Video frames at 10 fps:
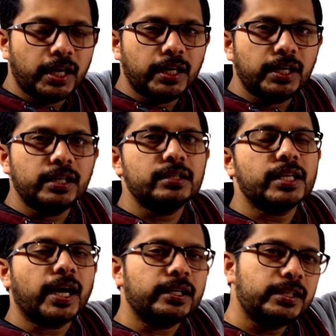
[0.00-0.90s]
In
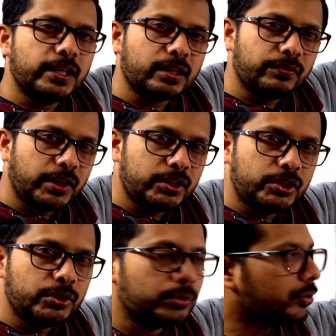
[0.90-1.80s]
that
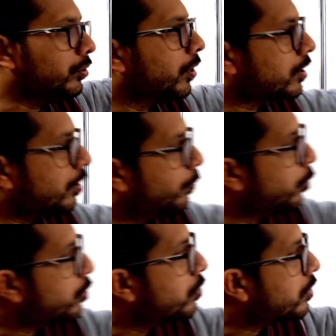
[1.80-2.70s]
derivative, you are
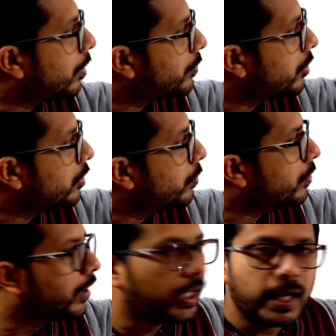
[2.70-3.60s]
supposed to
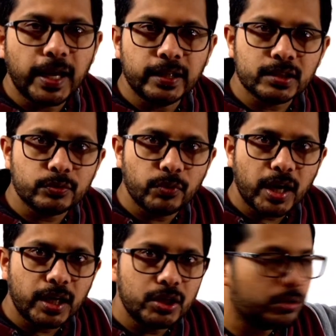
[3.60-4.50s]
substitute the x
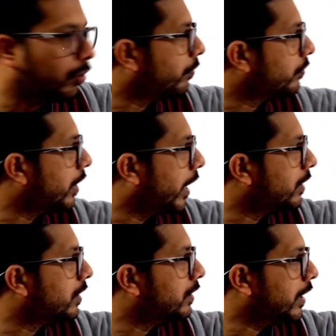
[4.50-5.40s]
value of
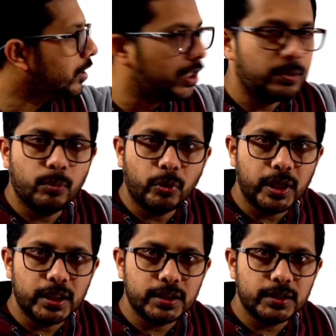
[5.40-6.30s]
that touching
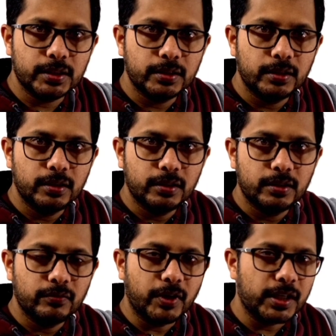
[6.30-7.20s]
point.
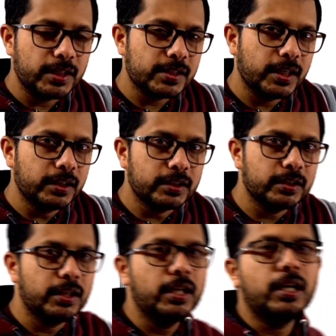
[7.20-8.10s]
What I said?
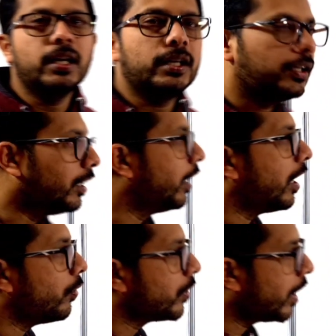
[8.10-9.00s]

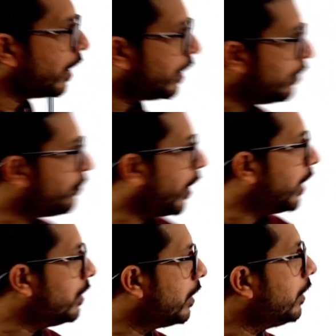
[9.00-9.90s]
How can I
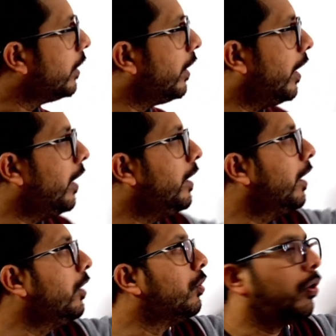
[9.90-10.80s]
find the
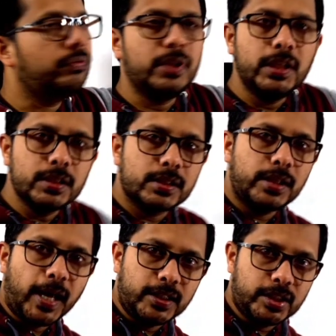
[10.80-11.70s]
gradient of this
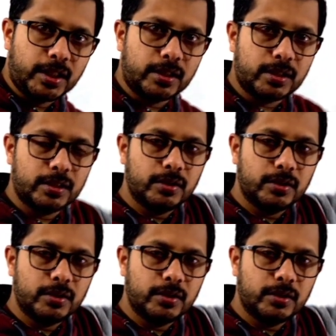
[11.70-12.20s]
tangent?